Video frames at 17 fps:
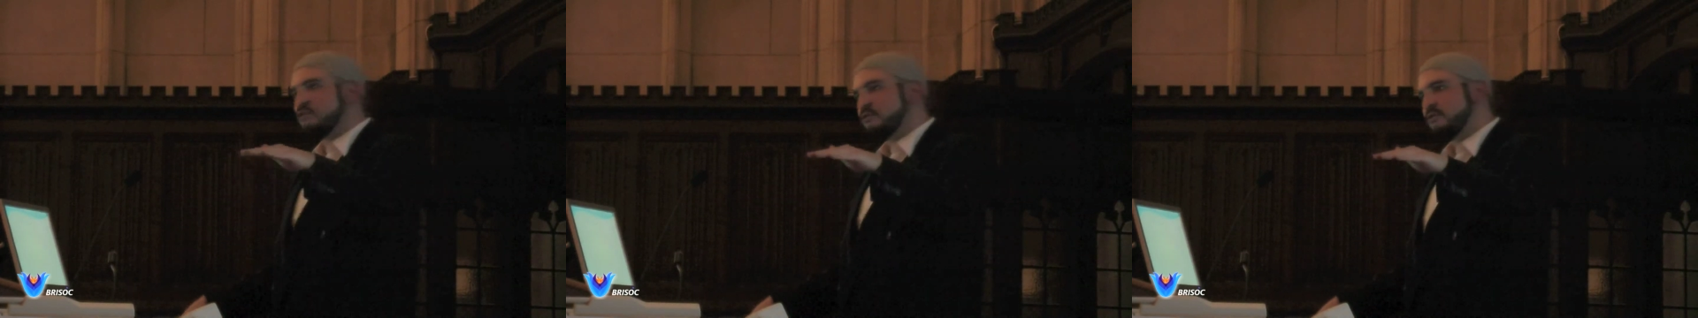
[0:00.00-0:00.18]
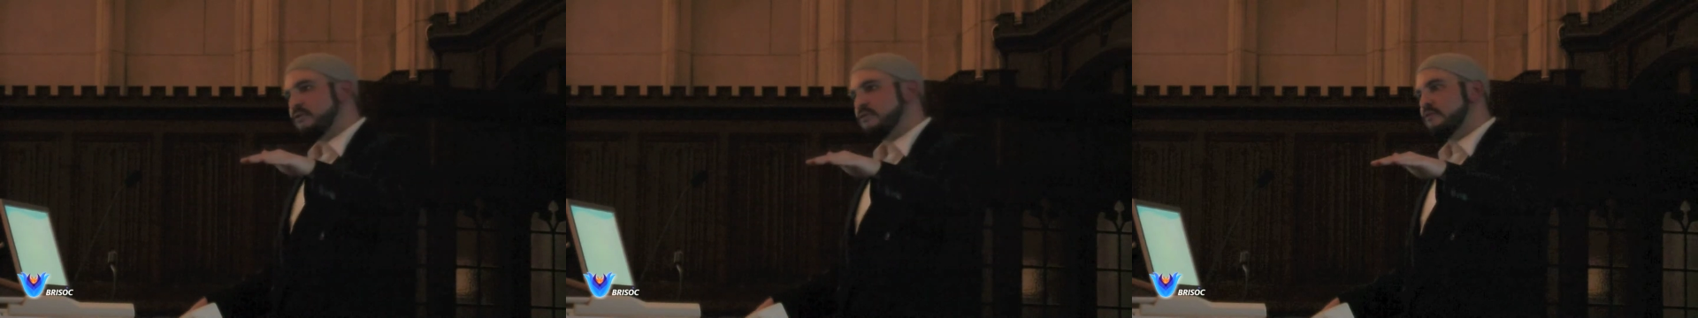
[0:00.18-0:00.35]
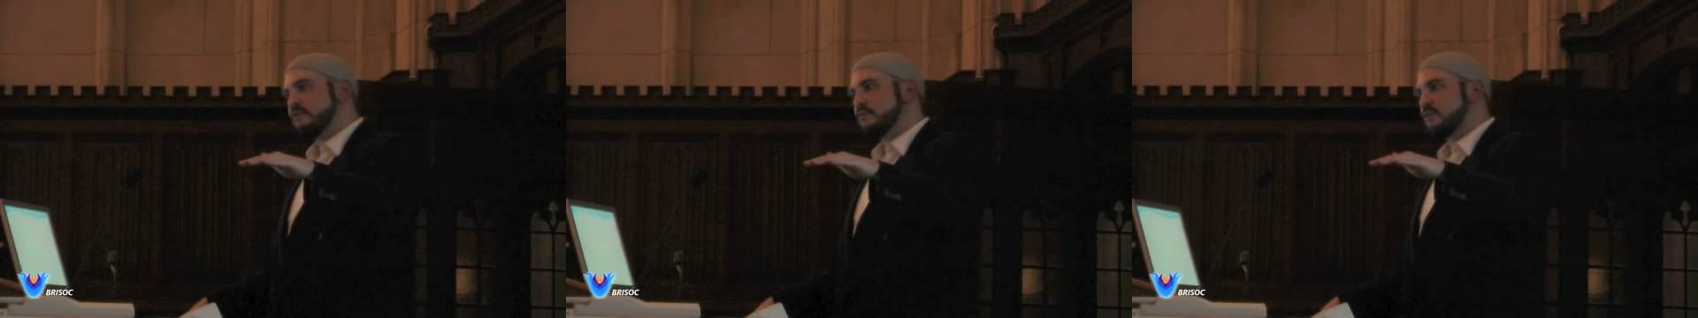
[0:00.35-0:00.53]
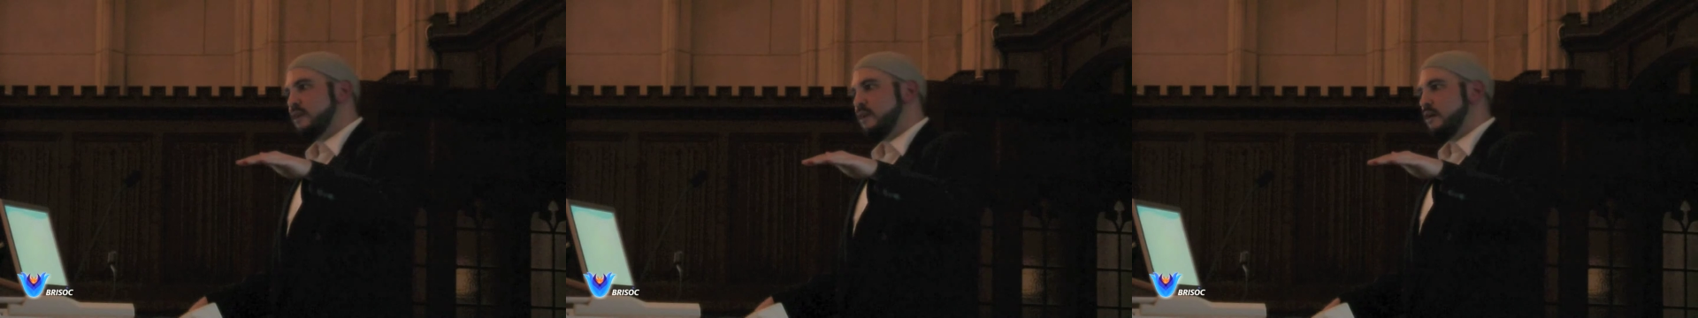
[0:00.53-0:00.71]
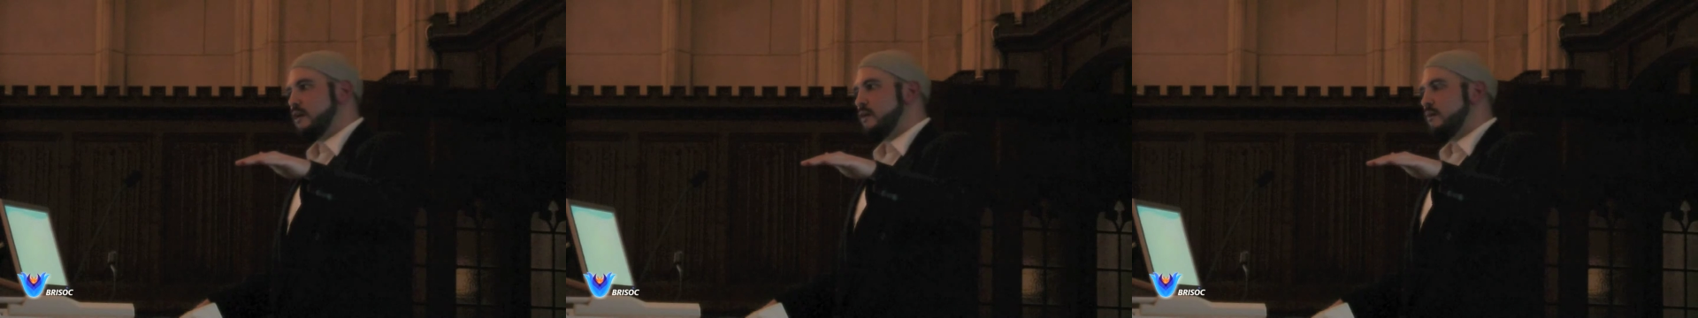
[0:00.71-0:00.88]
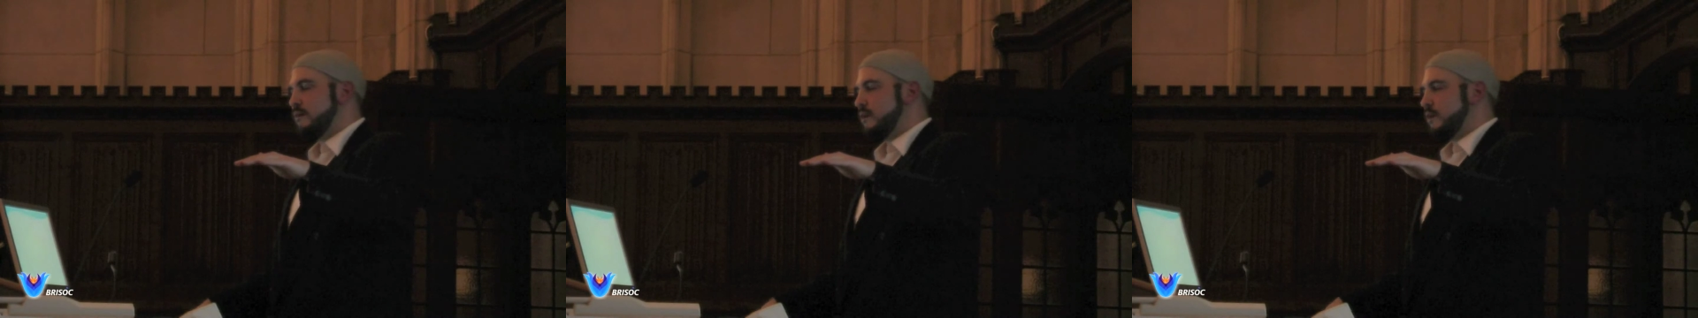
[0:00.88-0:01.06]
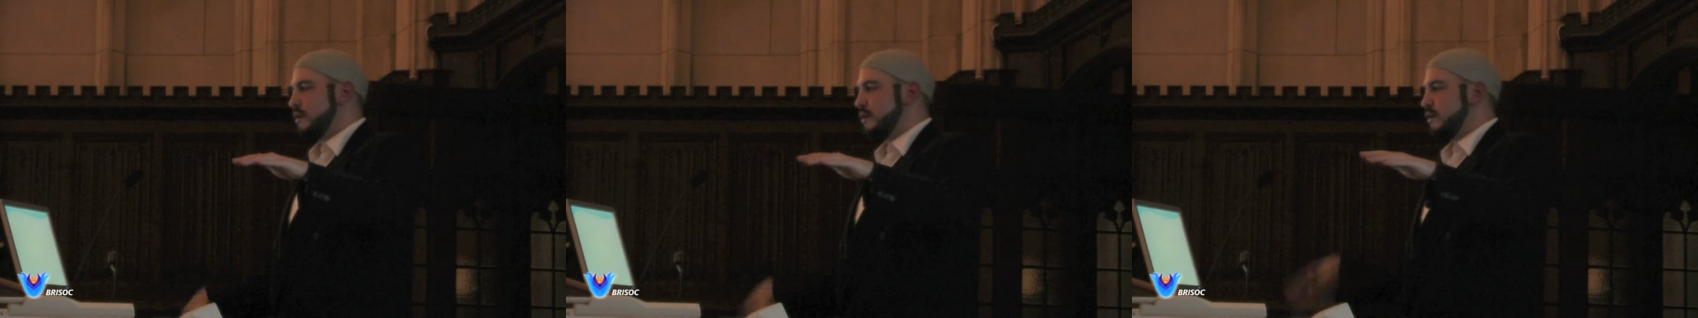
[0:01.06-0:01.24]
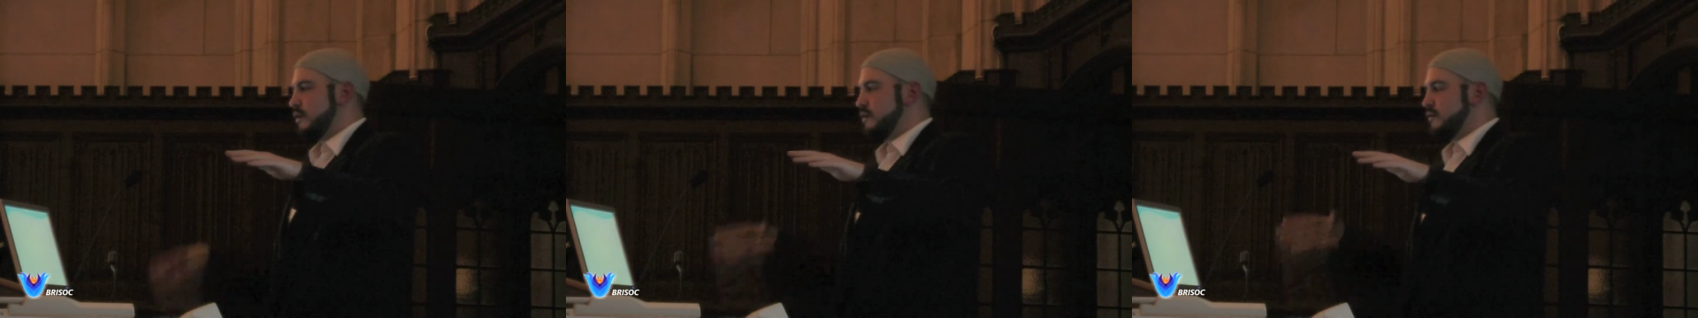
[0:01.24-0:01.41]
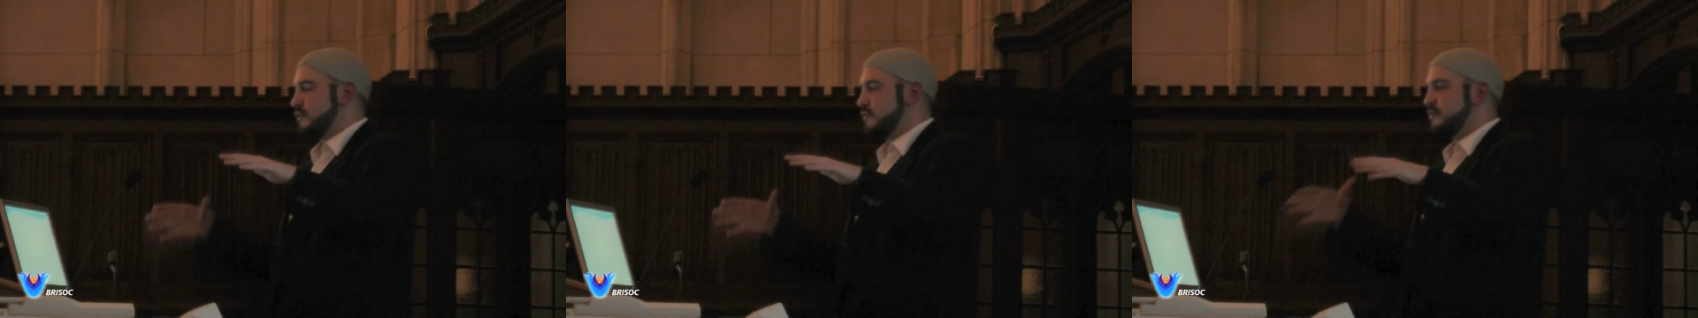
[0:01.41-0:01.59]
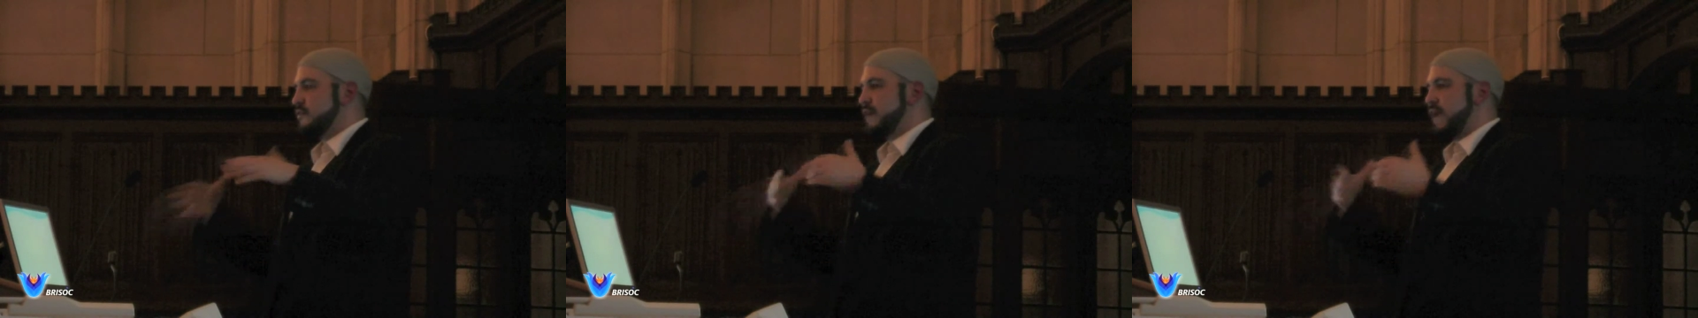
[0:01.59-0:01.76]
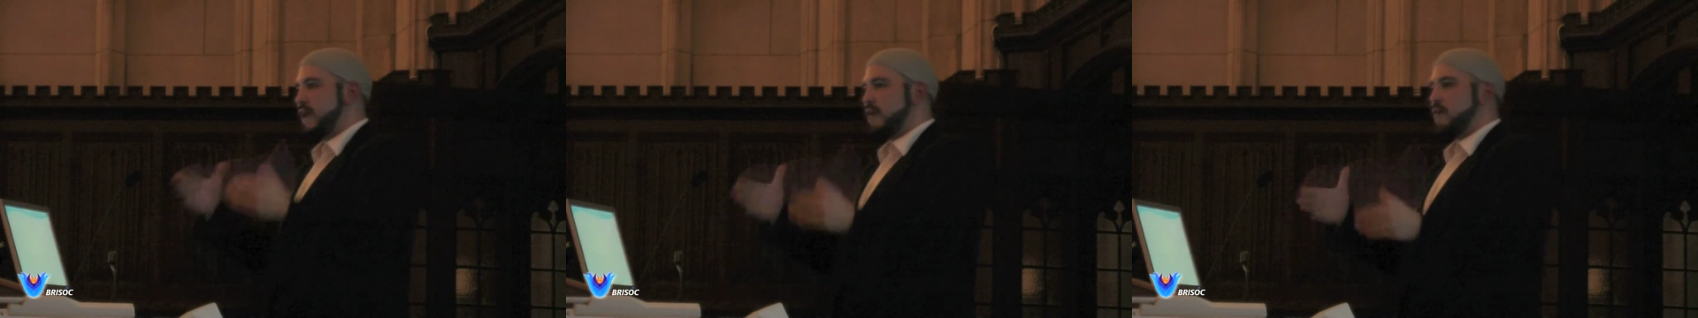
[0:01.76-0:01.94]
doesn't
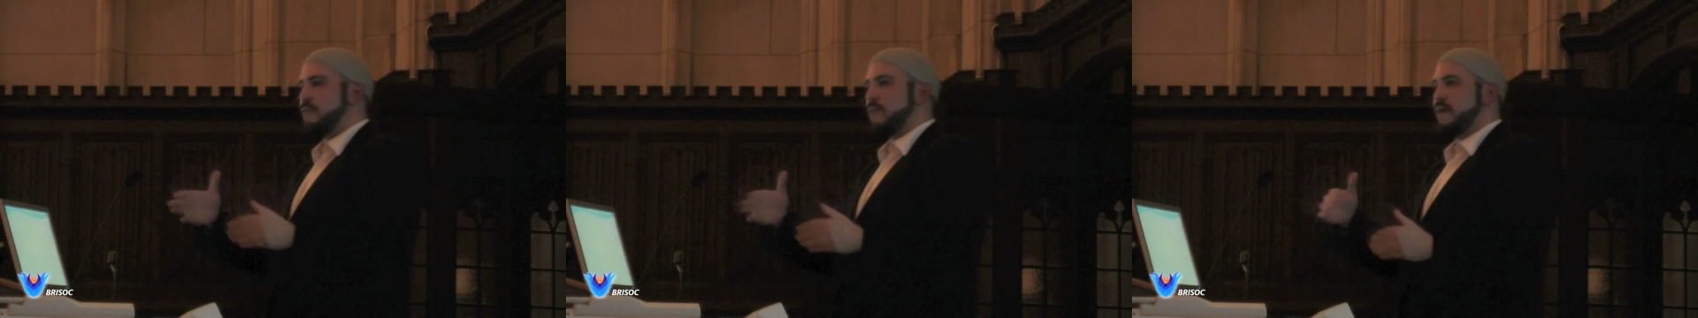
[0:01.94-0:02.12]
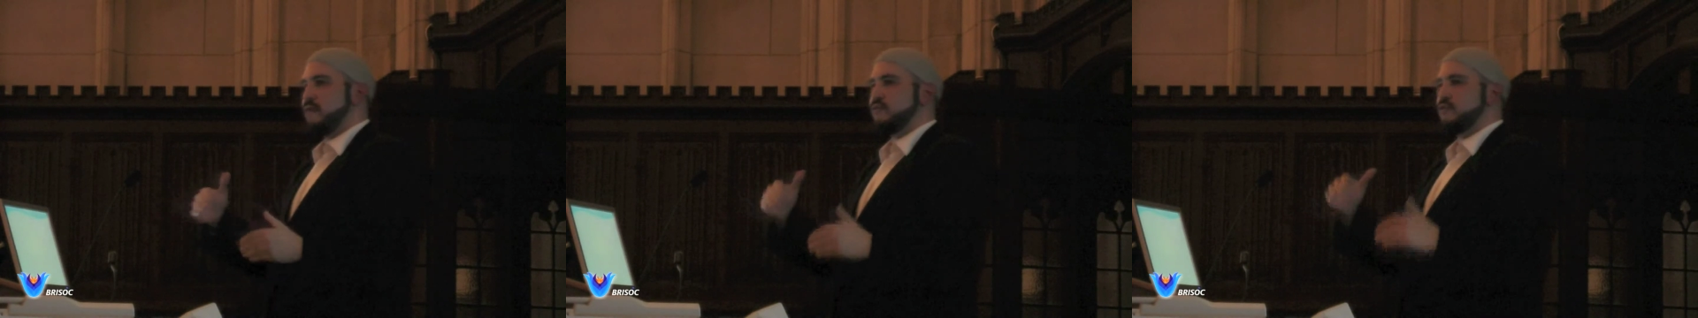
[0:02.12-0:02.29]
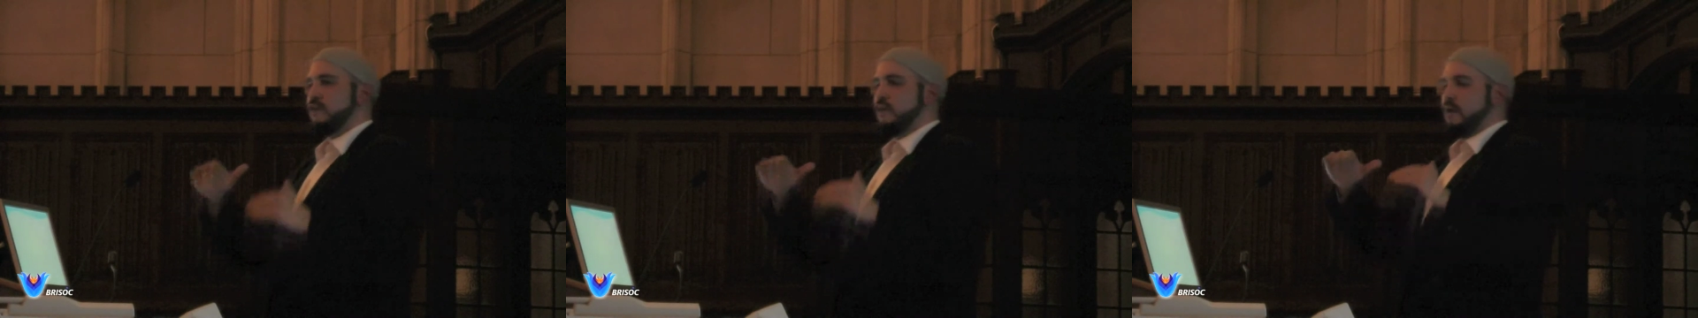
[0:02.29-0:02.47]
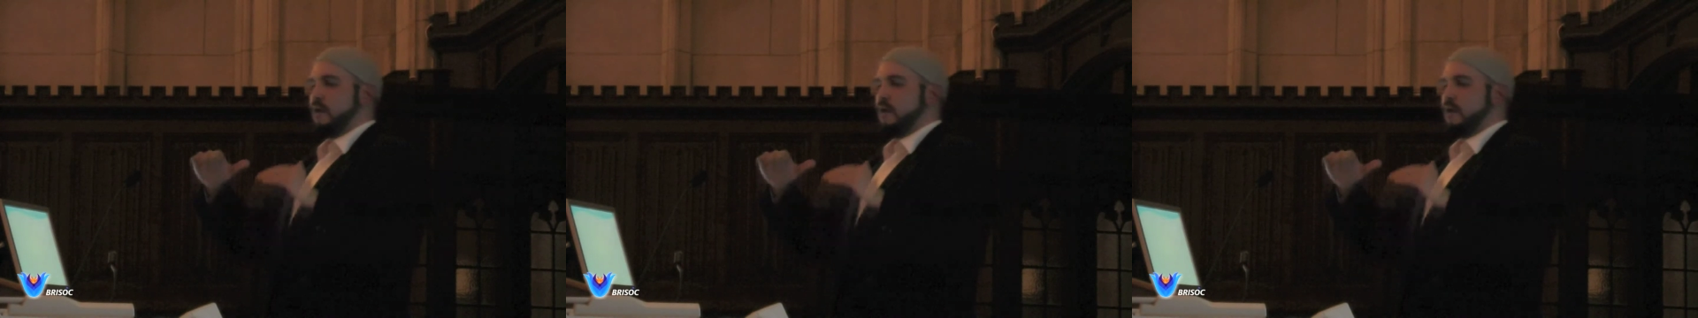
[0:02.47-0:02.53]
care about